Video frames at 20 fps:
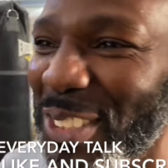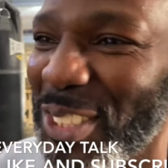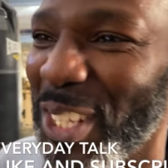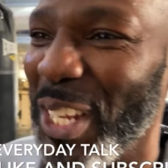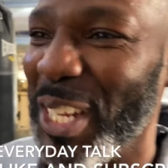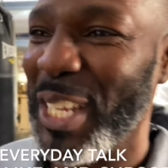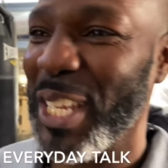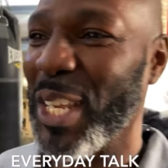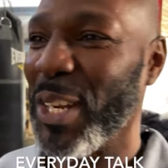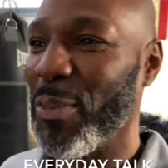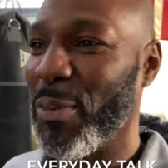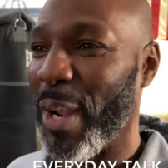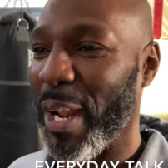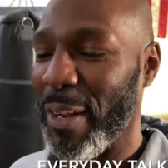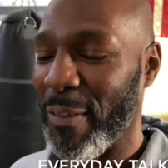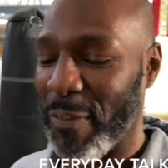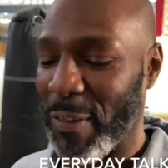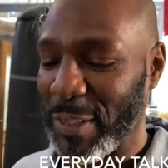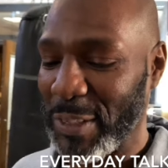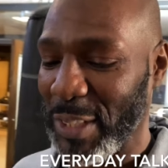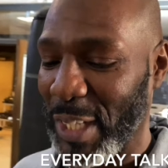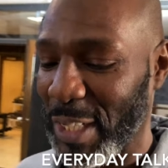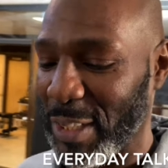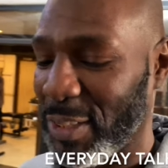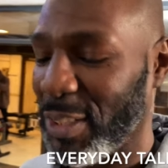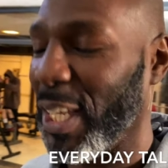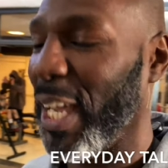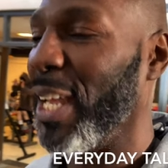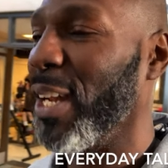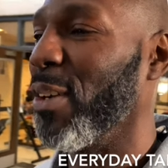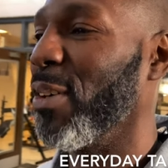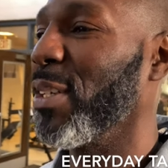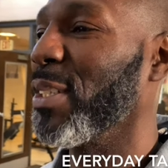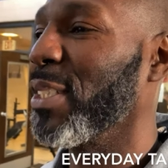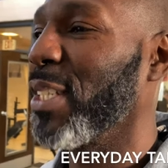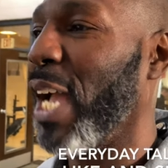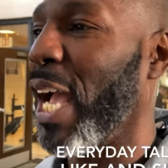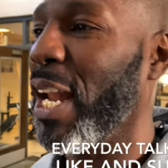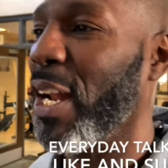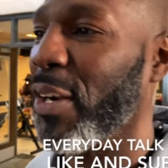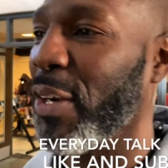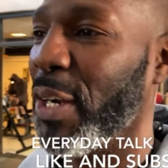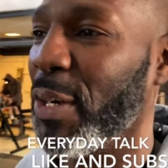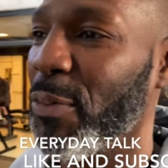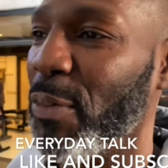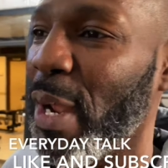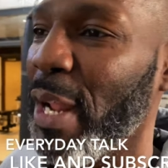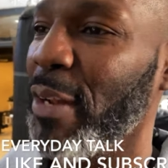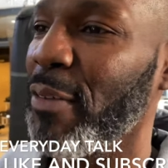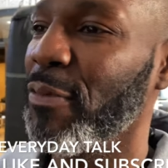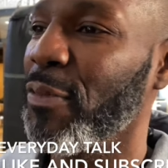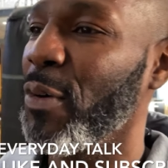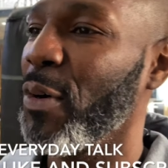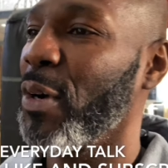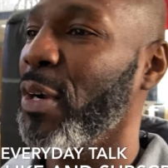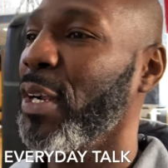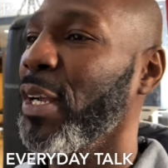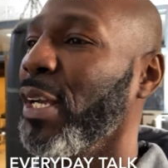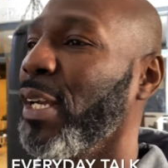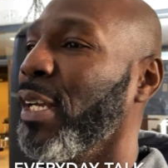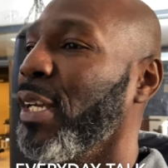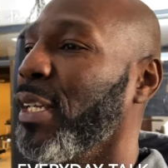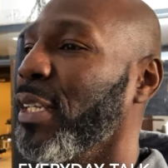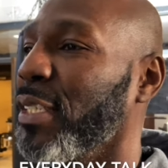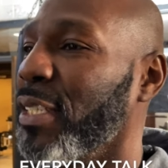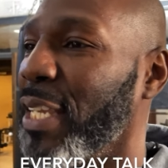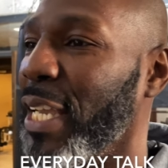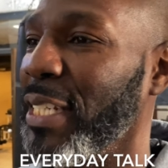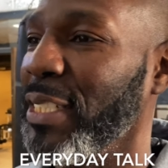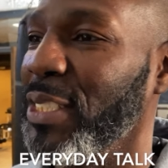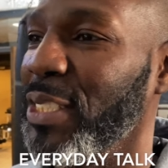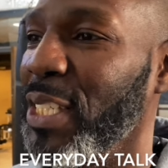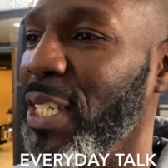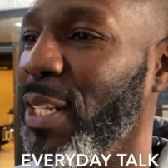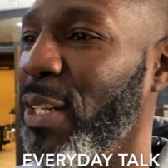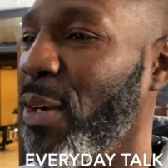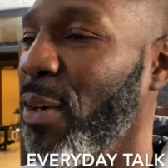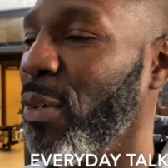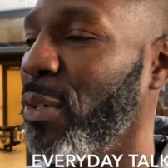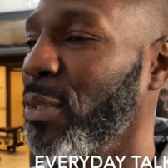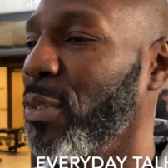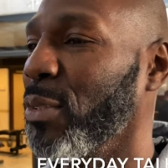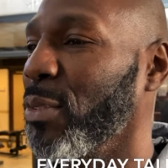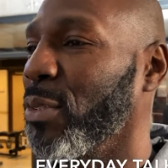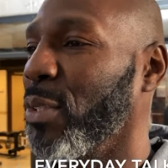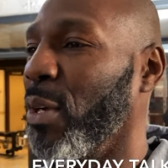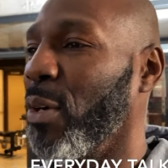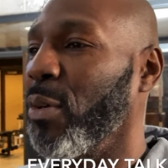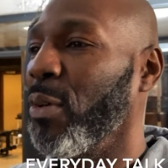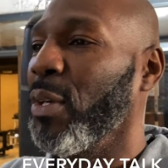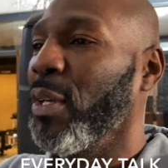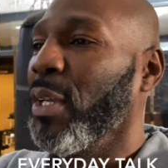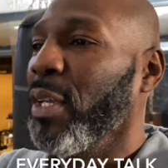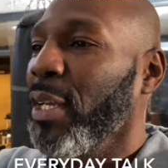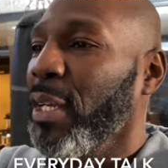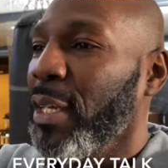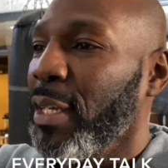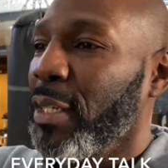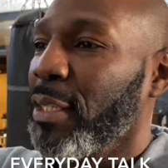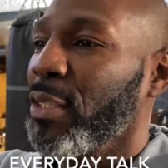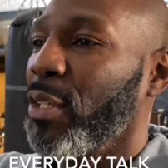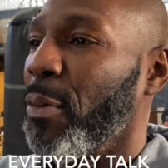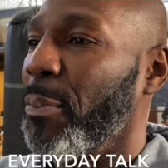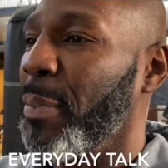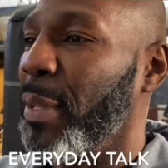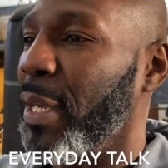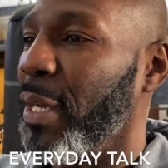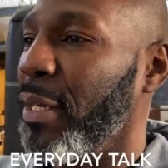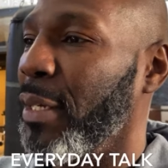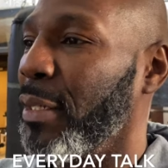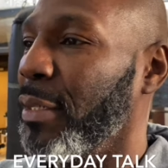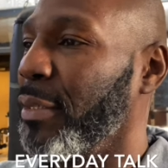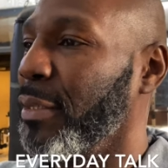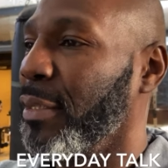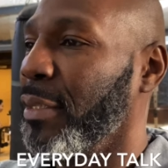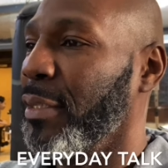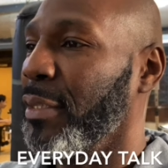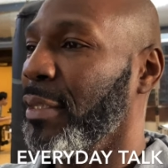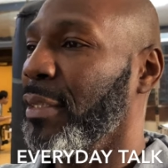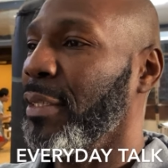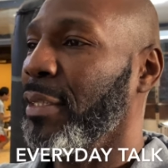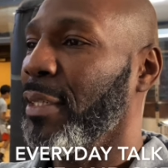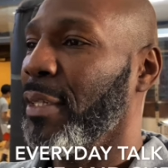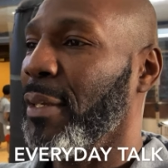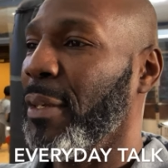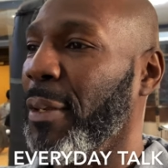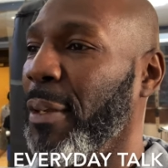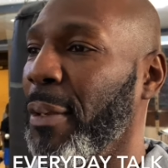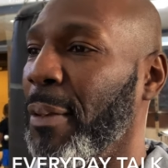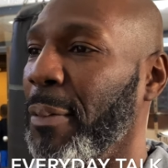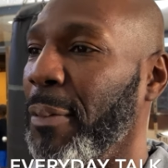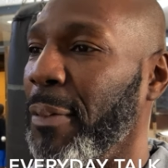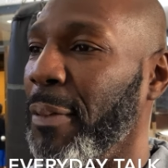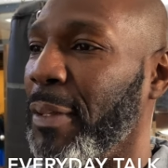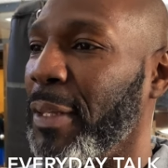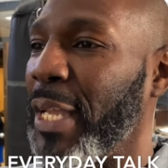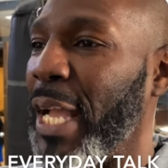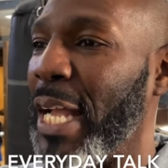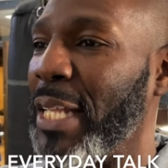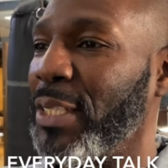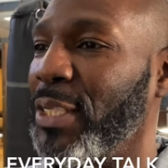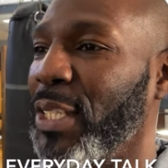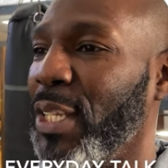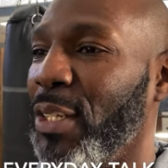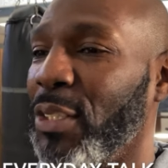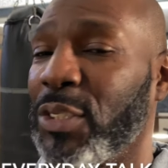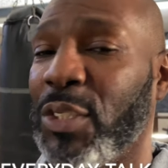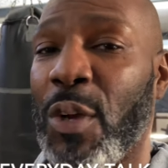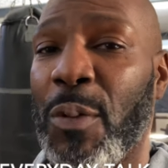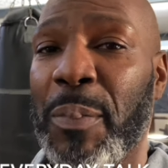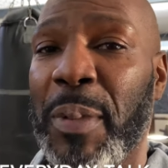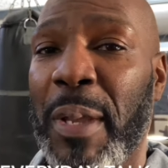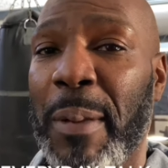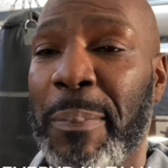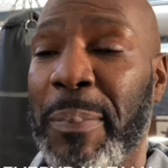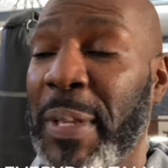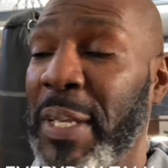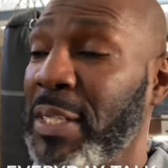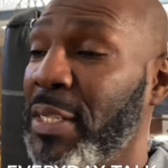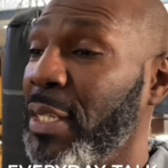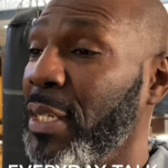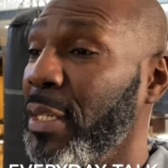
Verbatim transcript: Sonny getting ready for Saucedo and Tyler getting ready for Cancedo. So it's gonna be a Concio. Concio. It's gonna be a busy.